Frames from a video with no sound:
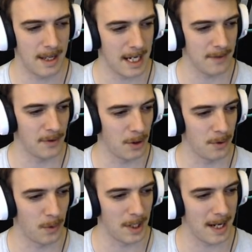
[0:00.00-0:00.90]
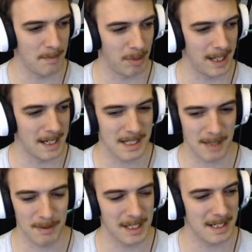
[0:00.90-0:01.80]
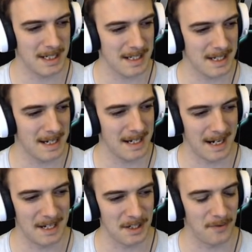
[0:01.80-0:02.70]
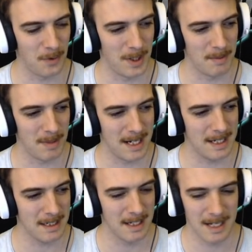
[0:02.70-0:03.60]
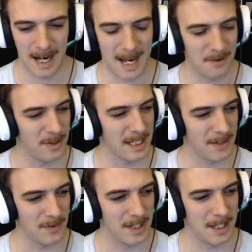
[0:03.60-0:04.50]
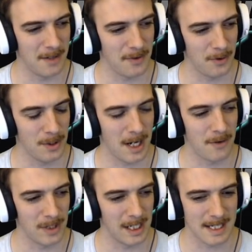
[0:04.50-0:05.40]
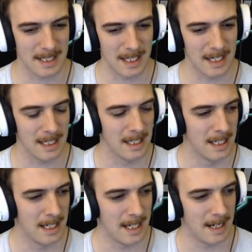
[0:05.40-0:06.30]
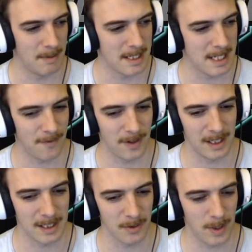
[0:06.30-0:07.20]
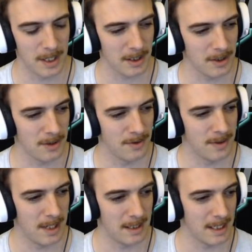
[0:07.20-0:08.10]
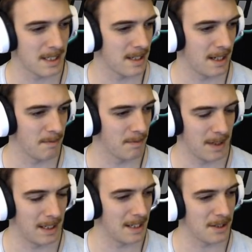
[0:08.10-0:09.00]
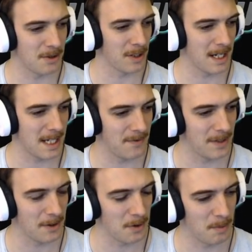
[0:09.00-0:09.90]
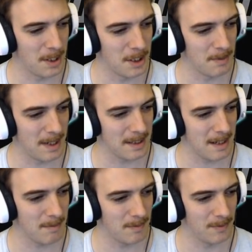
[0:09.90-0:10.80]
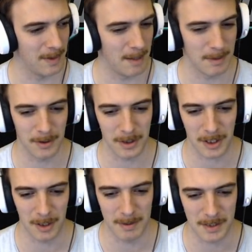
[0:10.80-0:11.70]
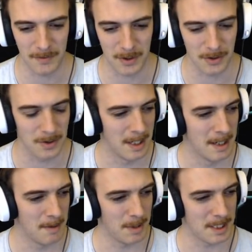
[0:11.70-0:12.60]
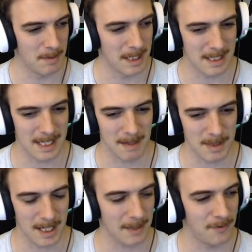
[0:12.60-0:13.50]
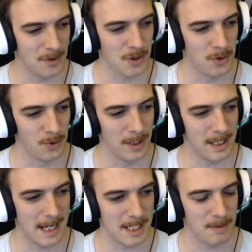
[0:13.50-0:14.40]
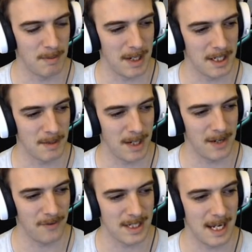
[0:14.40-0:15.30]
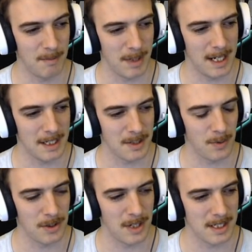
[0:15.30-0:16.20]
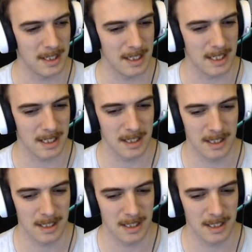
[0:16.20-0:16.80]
even though when I played some of these yesterday, I entered for 1 buy-in, I hadn't really given it enough thought. I realized later it's definitely the way to go, at least unless you guys have another opinion about that. Let me know in the comments if you do. But to me, it seems like for sure it has to be better to buy in for 10 buy-ins when you enter these.